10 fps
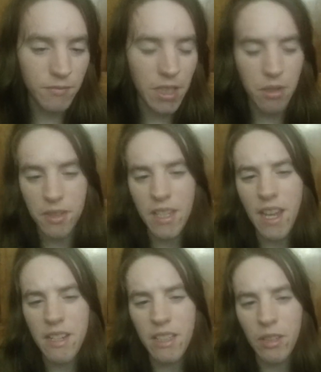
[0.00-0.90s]
So is the
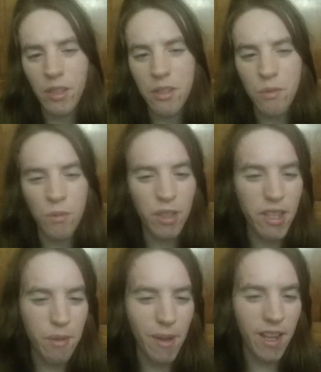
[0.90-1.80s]
Antichrist really
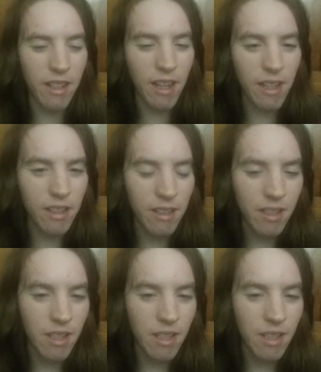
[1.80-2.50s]
the bad guy?